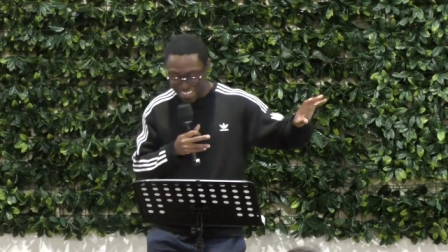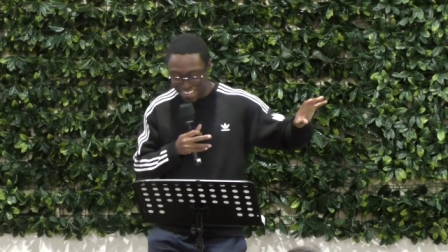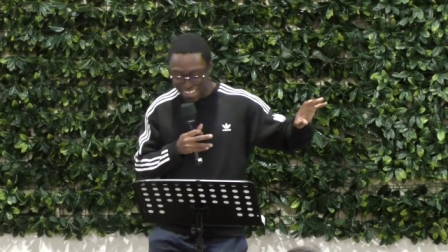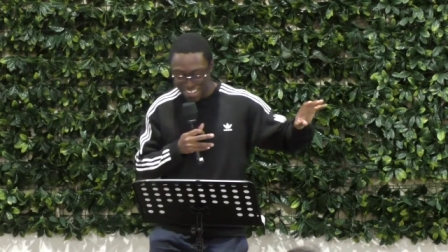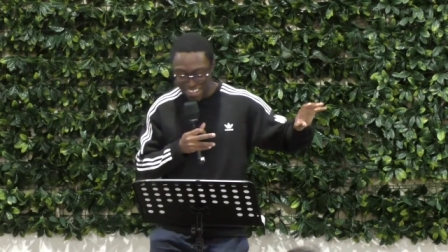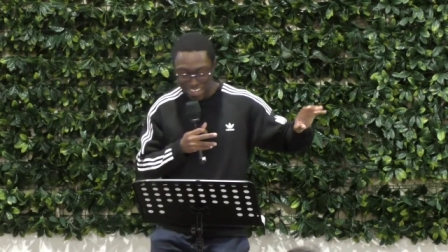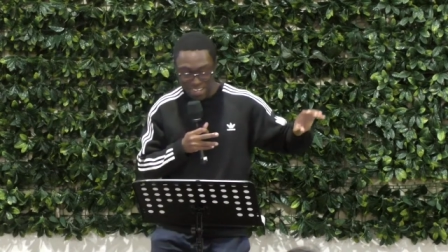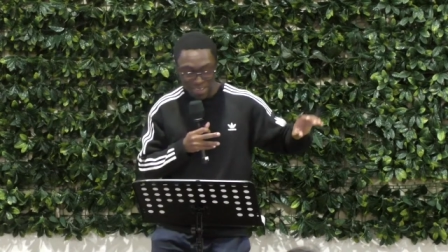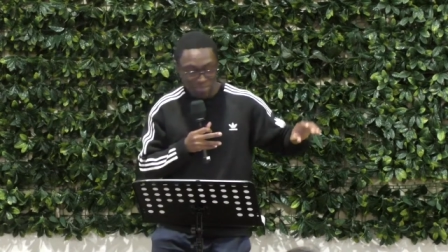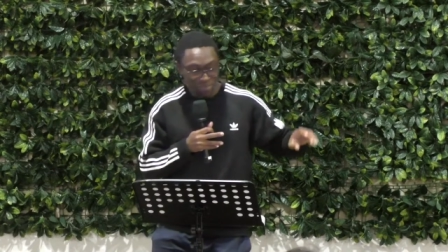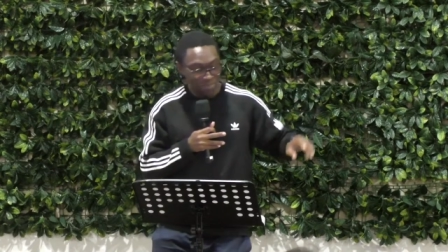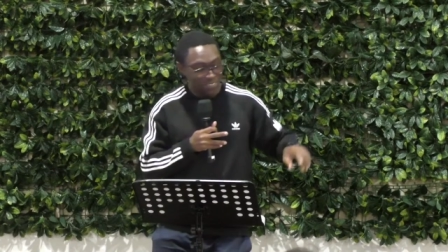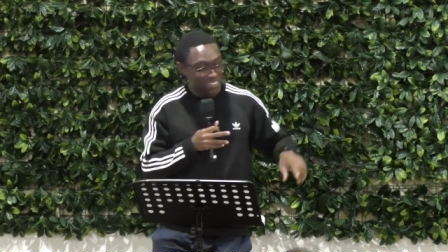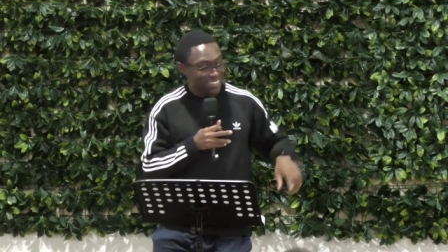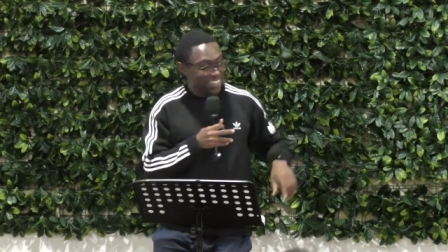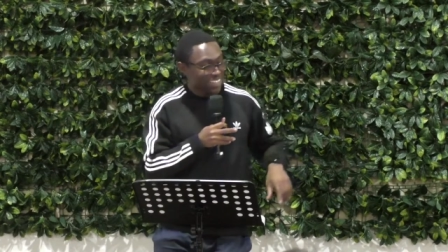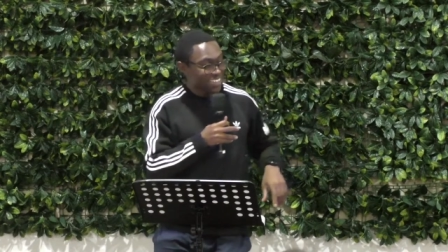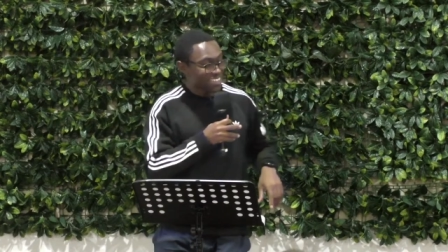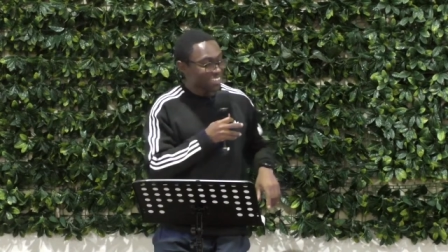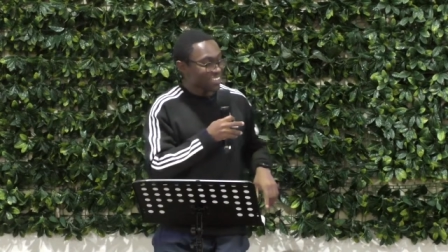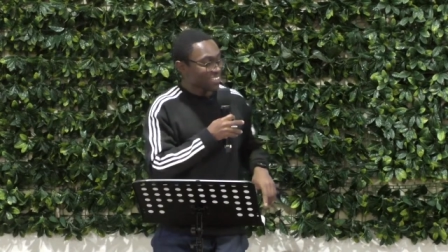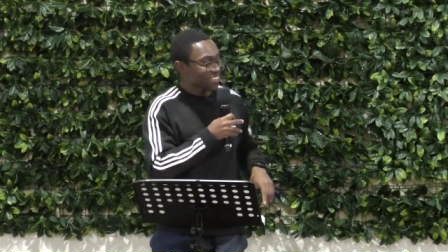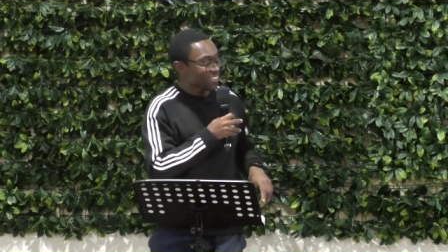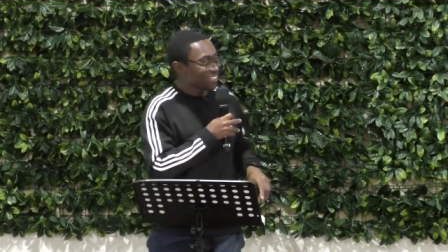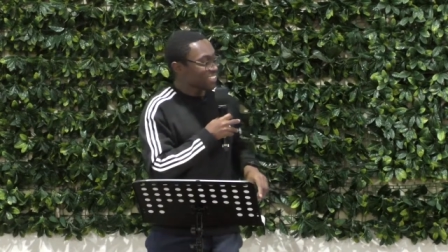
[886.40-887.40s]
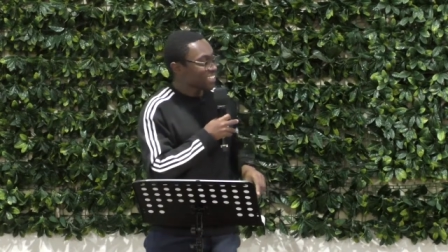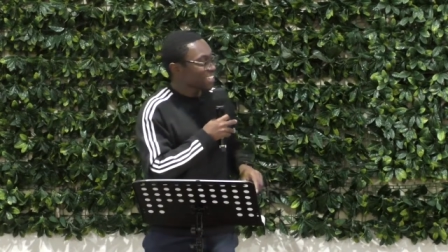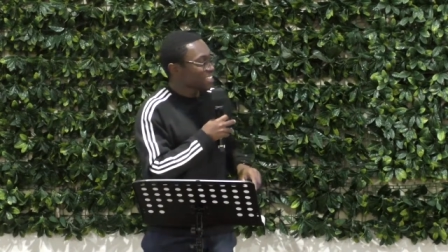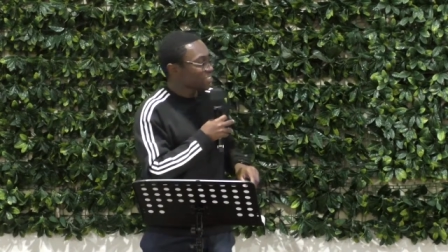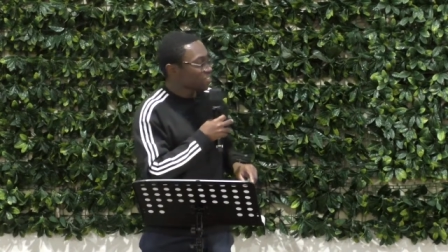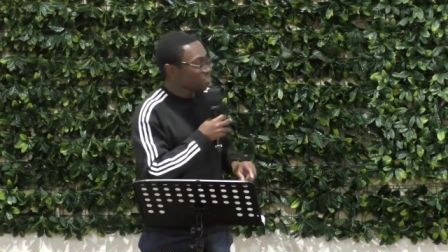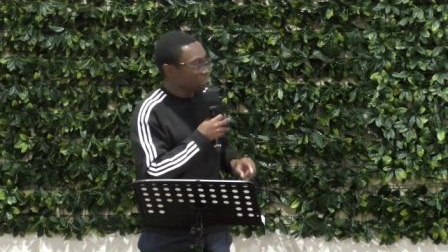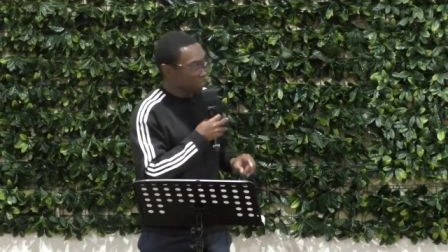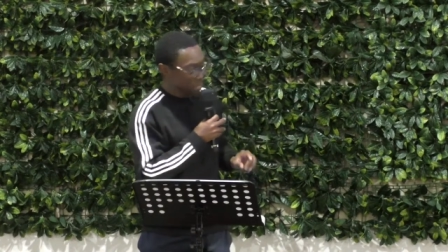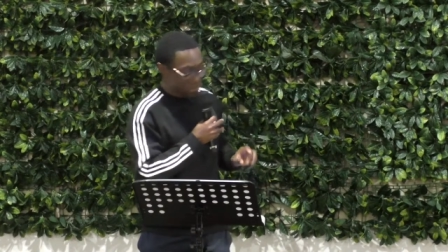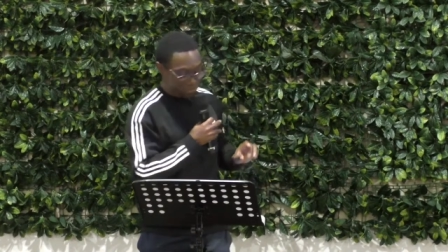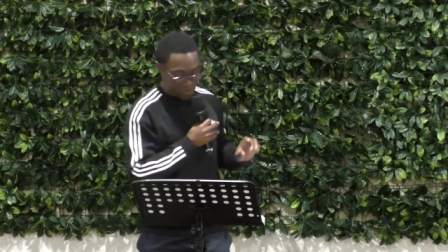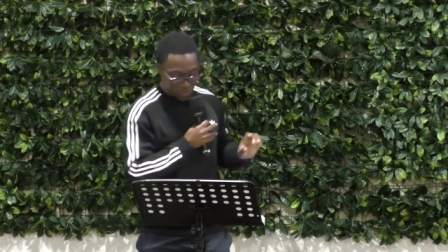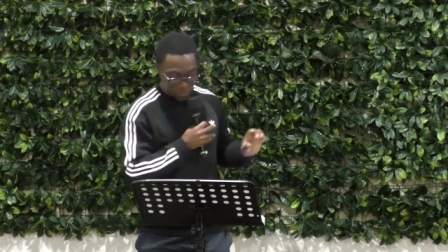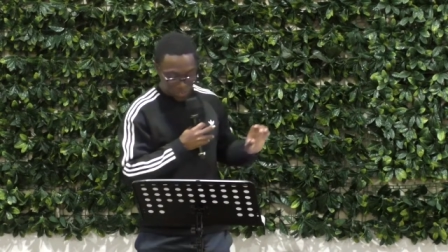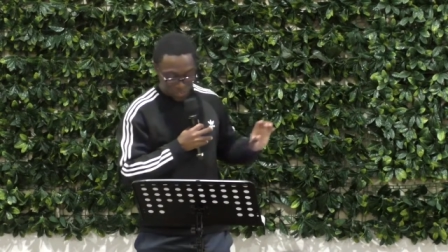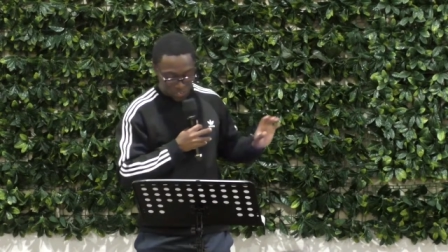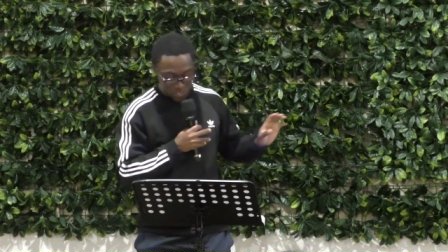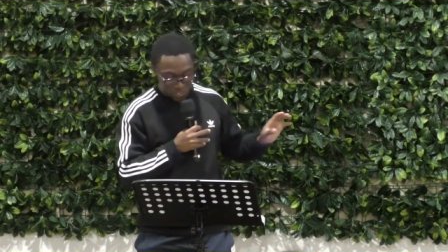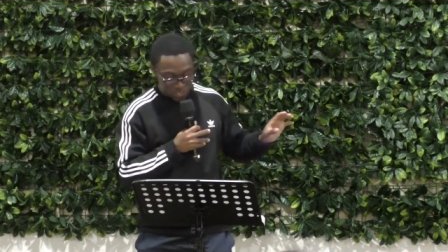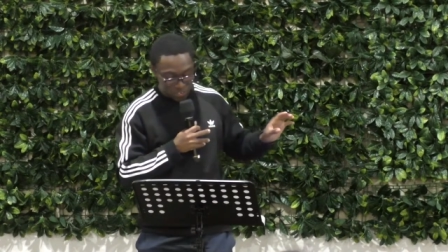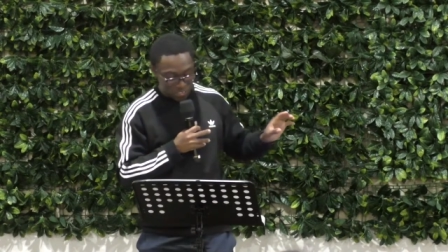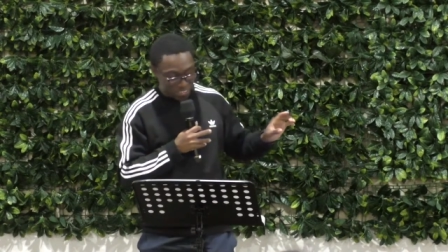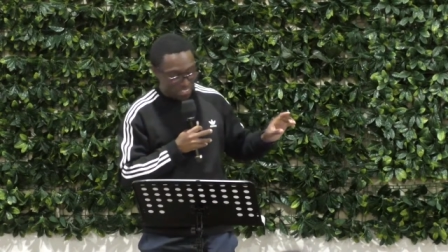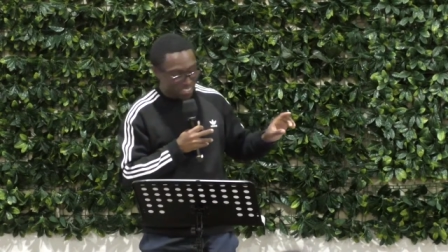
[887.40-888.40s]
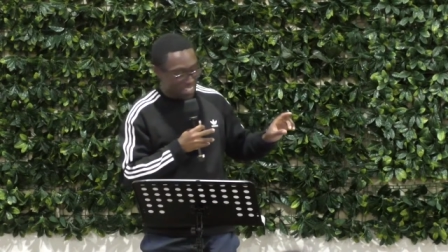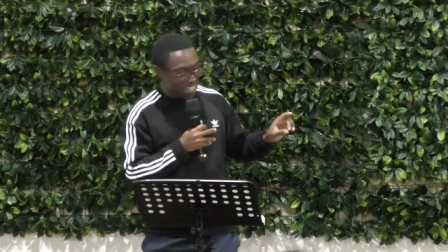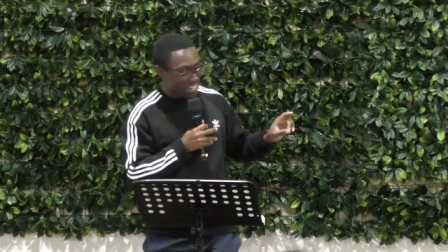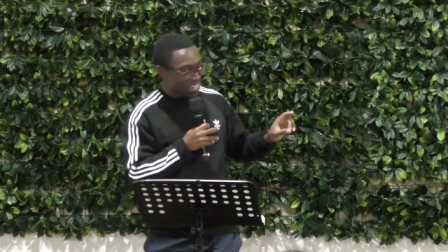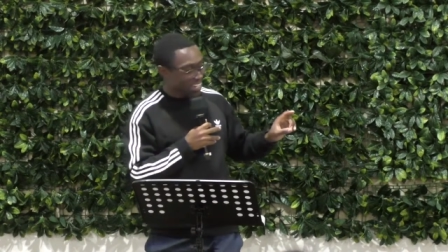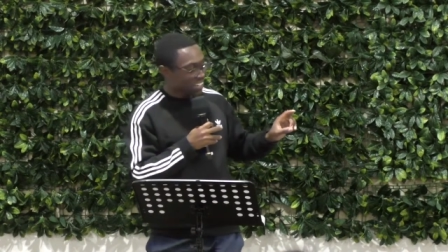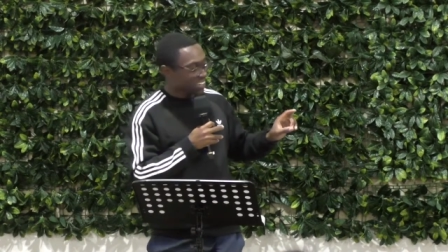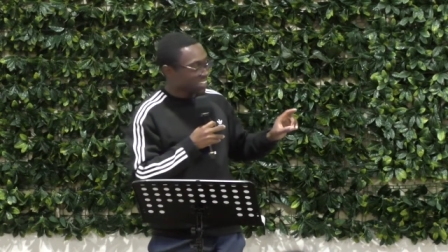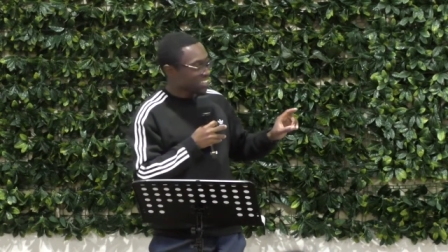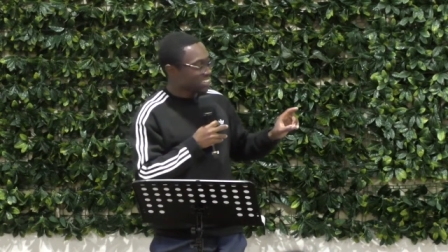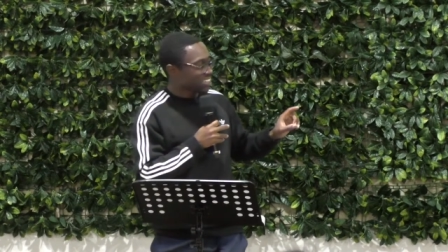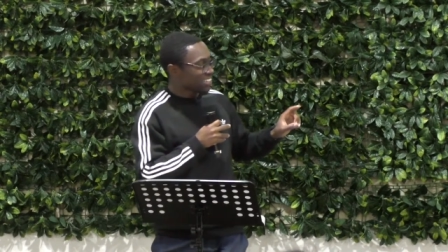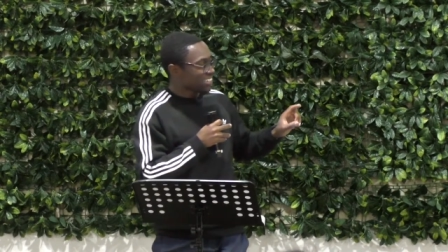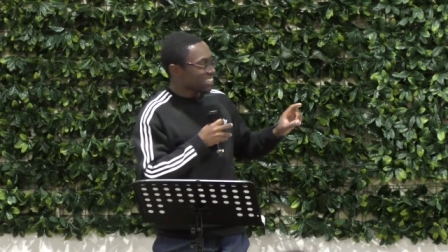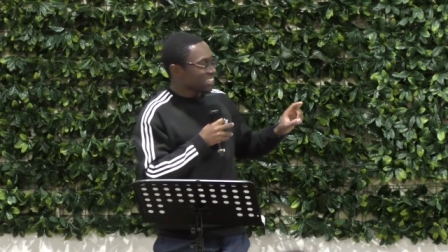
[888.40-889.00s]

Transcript: Um, that's, that's what my boots look like.